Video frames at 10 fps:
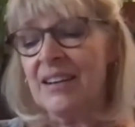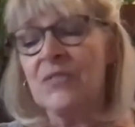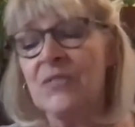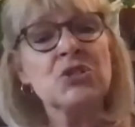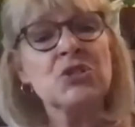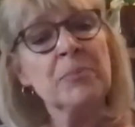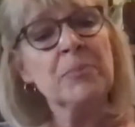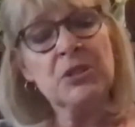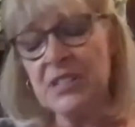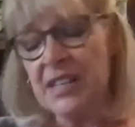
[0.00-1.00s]
of the
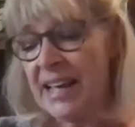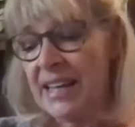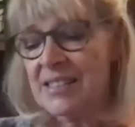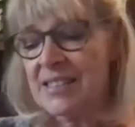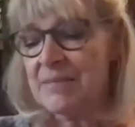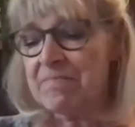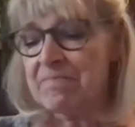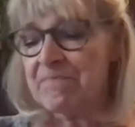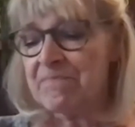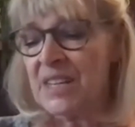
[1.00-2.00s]
scripture text,
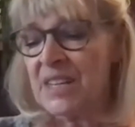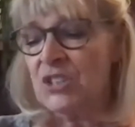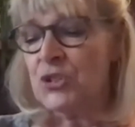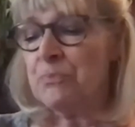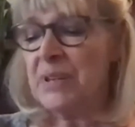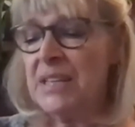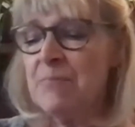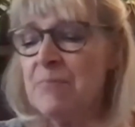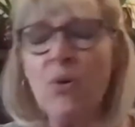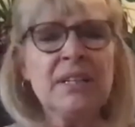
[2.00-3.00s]
to
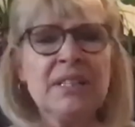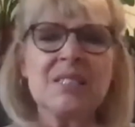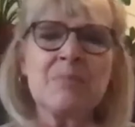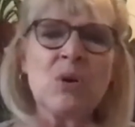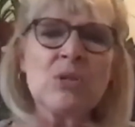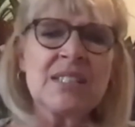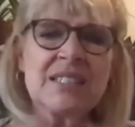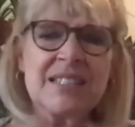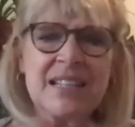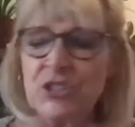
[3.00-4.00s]
pinpoint its most
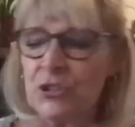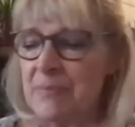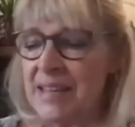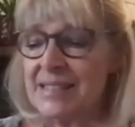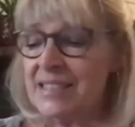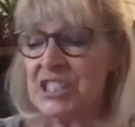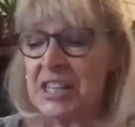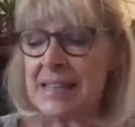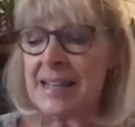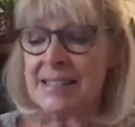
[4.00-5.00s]
essential message
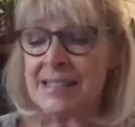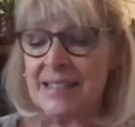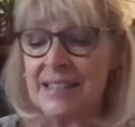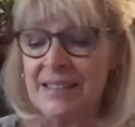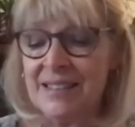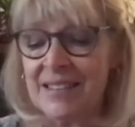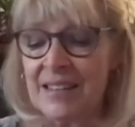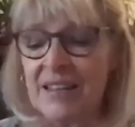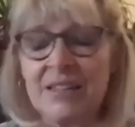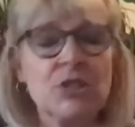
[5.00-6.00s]
as I see it,
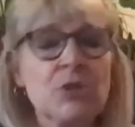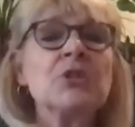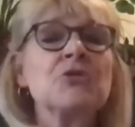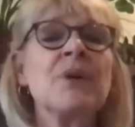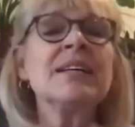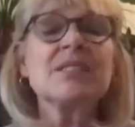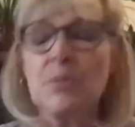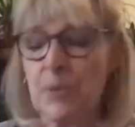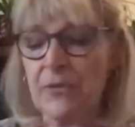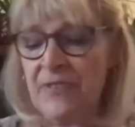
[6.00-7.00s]
to address
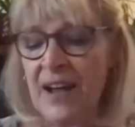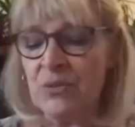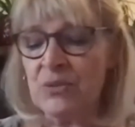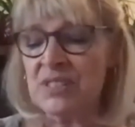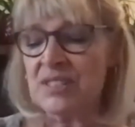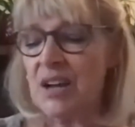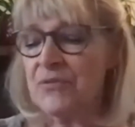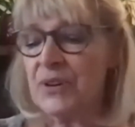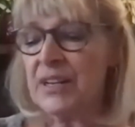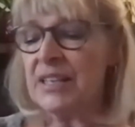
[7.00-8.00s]
the profound
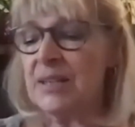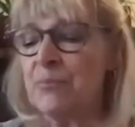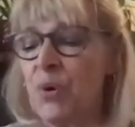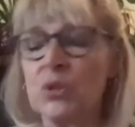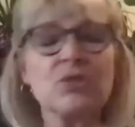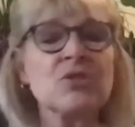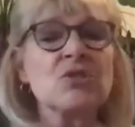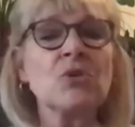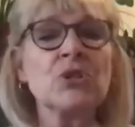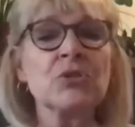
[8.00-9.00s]
suffering and important
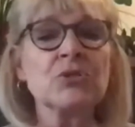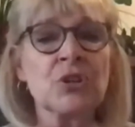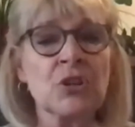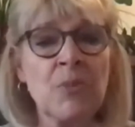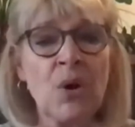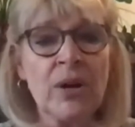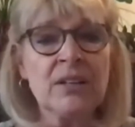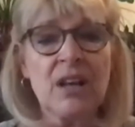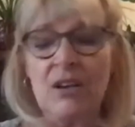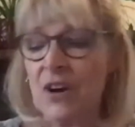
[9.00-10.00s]
social
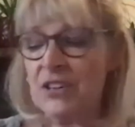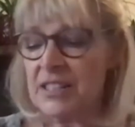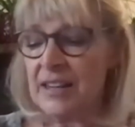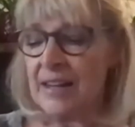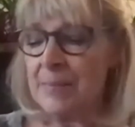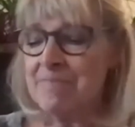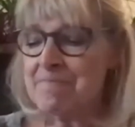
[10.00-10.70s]
turmoil of our time,